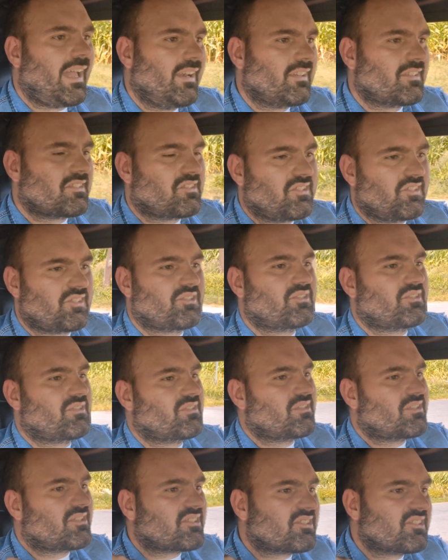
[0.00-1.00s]
And it's just
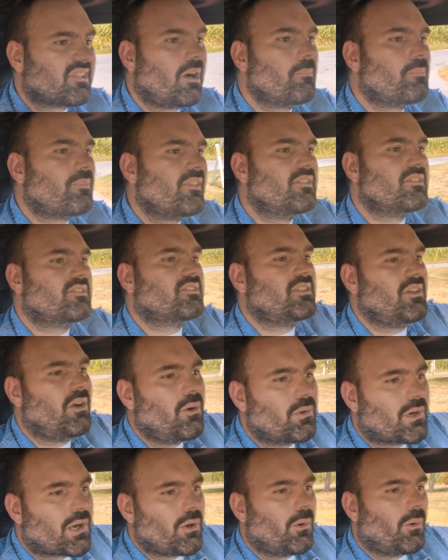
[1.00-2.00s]
something
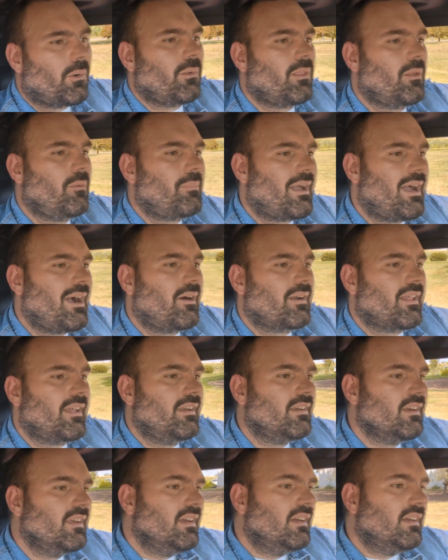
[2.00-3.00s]
so cool about it.
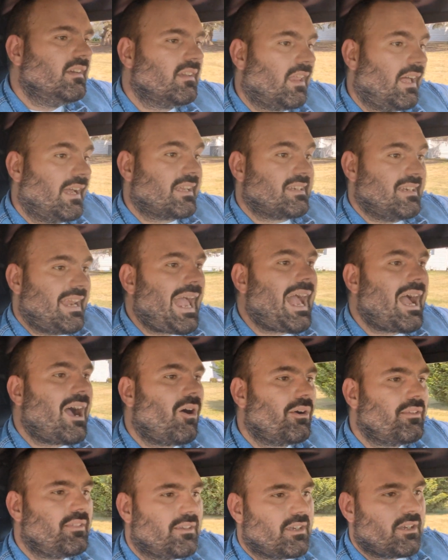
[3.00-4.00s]
Like
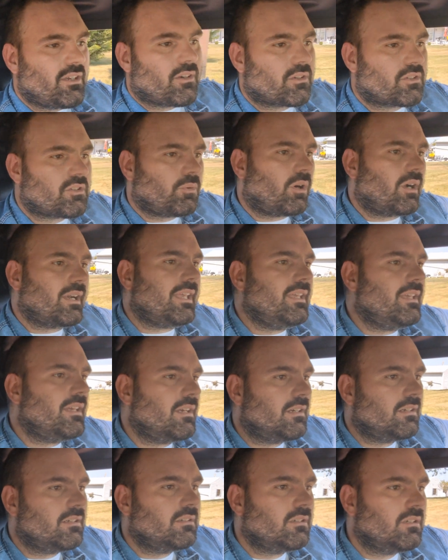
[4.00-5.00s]
now in the year
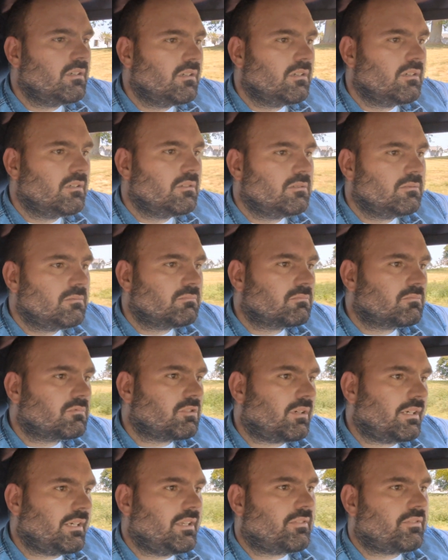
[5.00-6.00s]

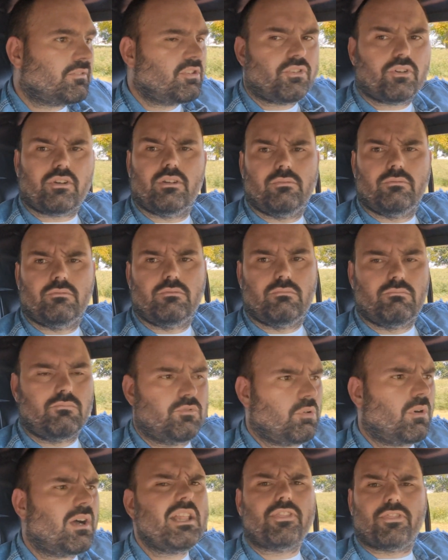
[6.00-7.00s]

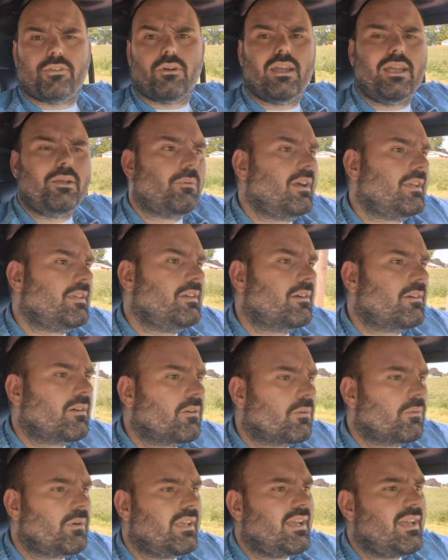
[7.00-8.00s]
2023, what year
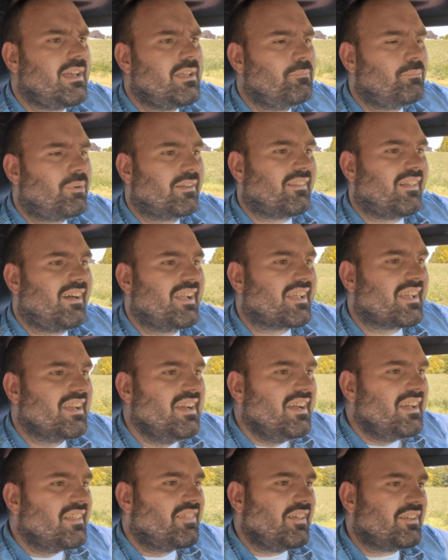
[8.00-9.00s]
are we in? But like,
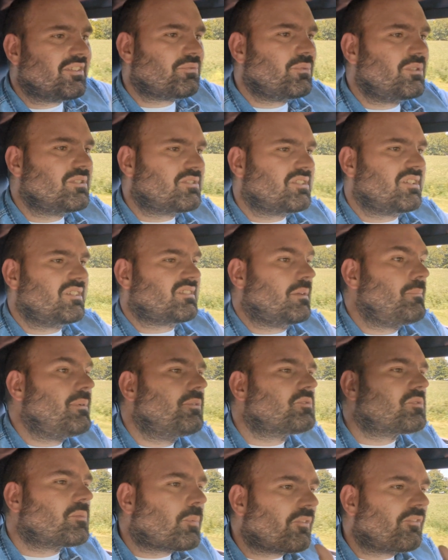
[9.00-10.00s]
this was just, I mean,
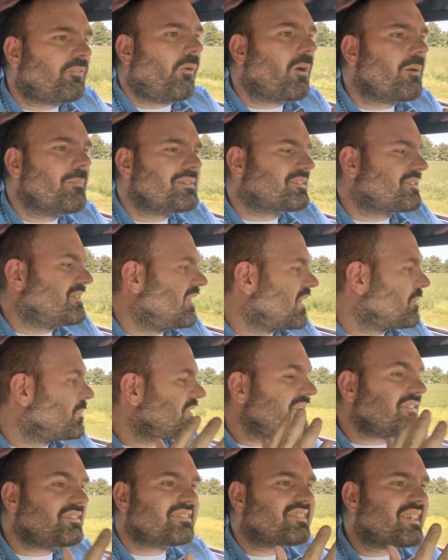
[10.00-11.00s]
it was a performance car,
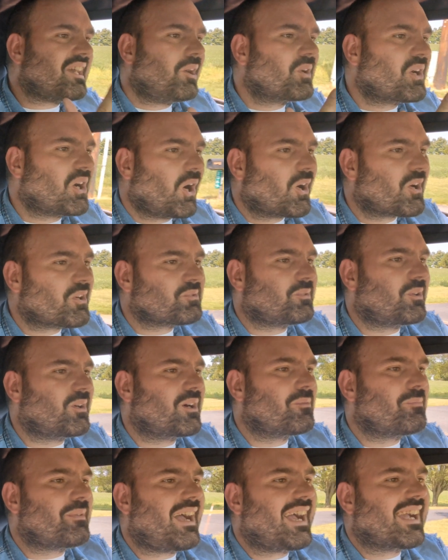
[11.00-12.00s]
but this is how cars
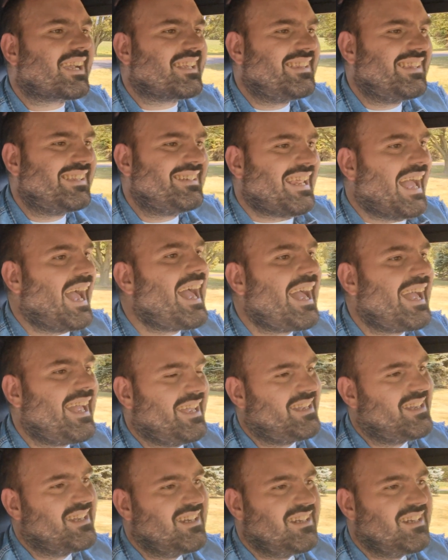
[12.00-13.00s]
were back in the
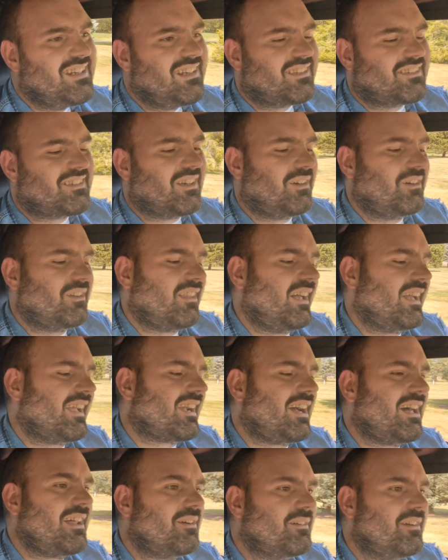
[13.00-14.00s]
day. So
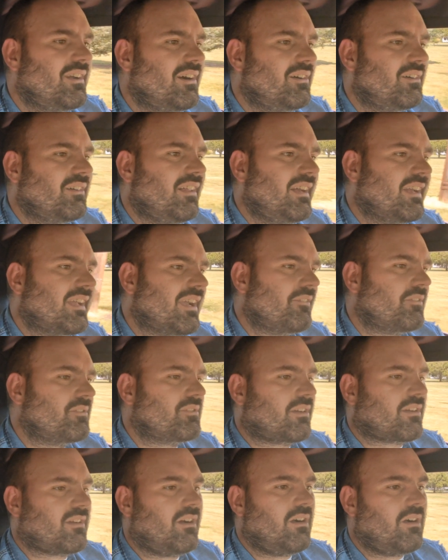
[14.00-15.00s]
like, I don't know, like
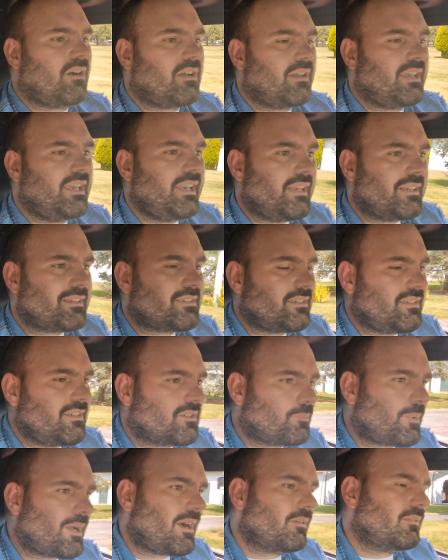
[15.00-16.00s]
everyone's like, oh, heated
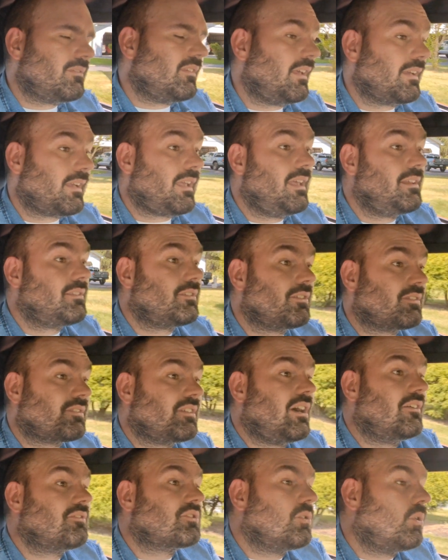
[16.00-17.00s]
seats, power. Like, if this
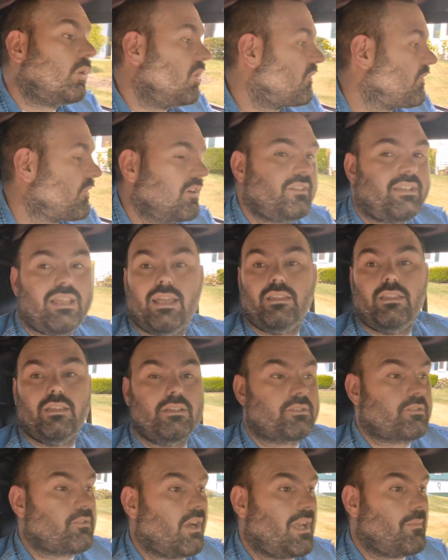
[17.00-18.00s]
stuff's cool for a daily,
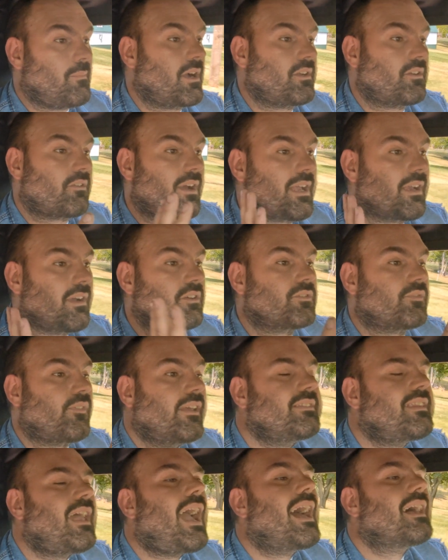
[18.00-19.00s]
it's great. My Durango's
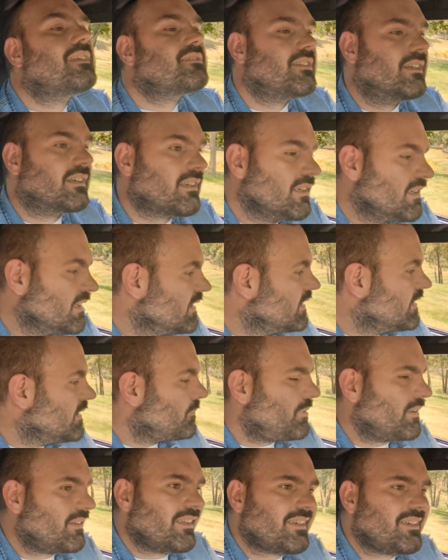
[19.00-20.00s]
fantastic.
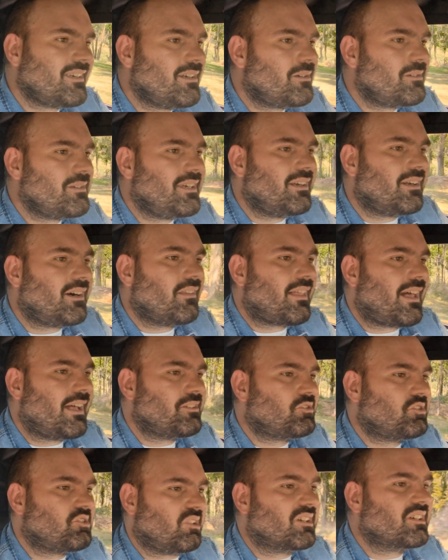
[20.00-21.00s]
But like, you don't need all
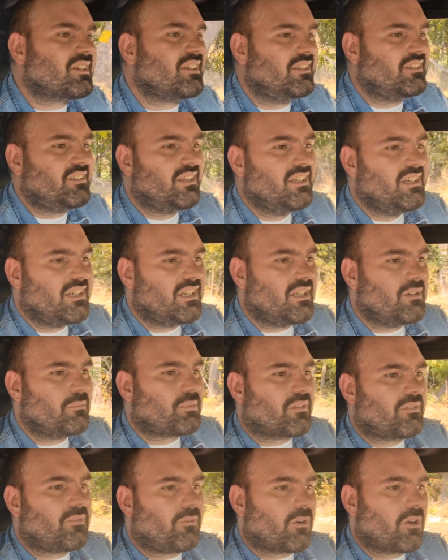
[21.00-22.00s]
that junk in
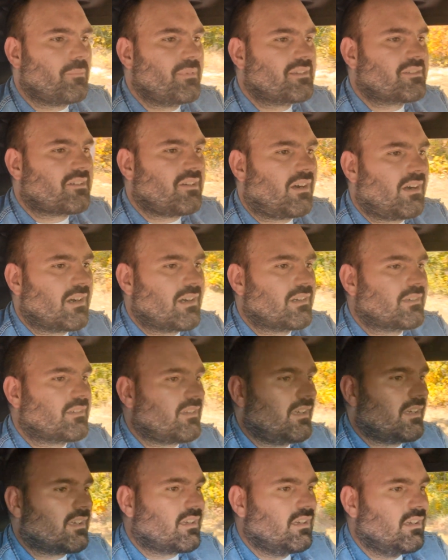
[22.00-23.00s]
performance cars.
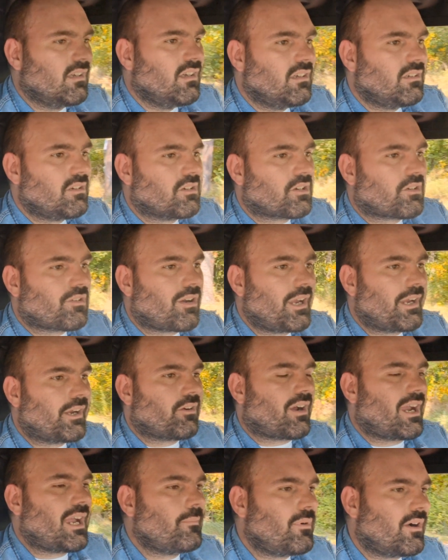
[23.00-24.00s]
Like, your great
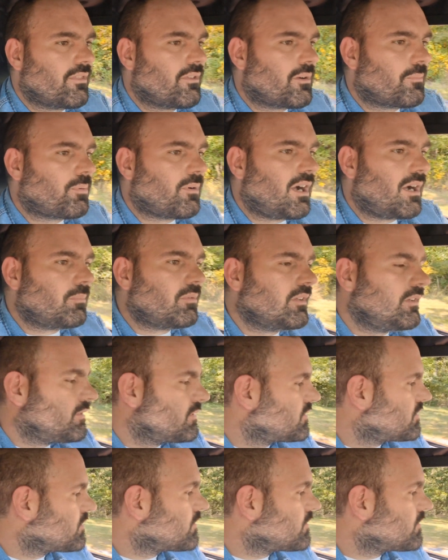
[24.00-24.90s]
grandmother probably